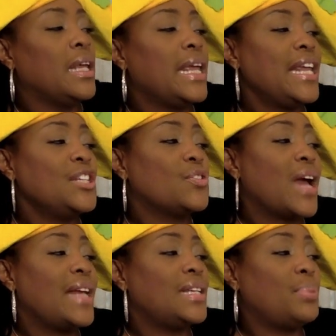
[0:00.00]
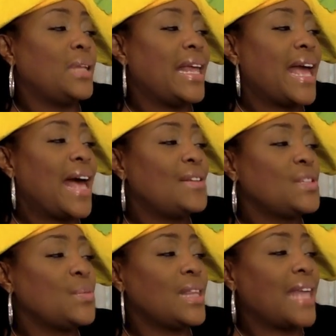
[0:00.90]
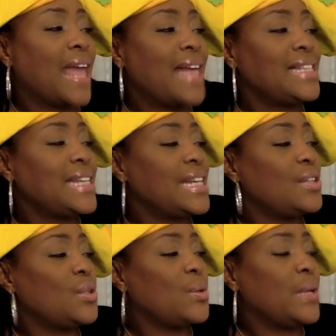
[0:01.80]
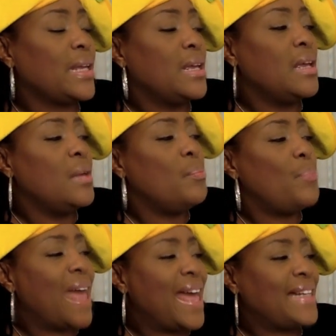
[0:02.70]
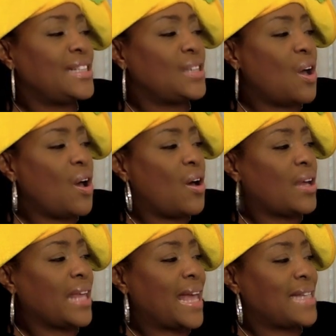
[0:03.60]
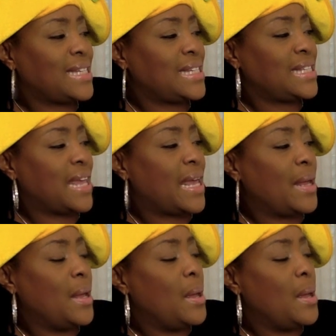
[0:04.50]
He tried to play house with Cassie and Louie. Bad dog, Cassie said.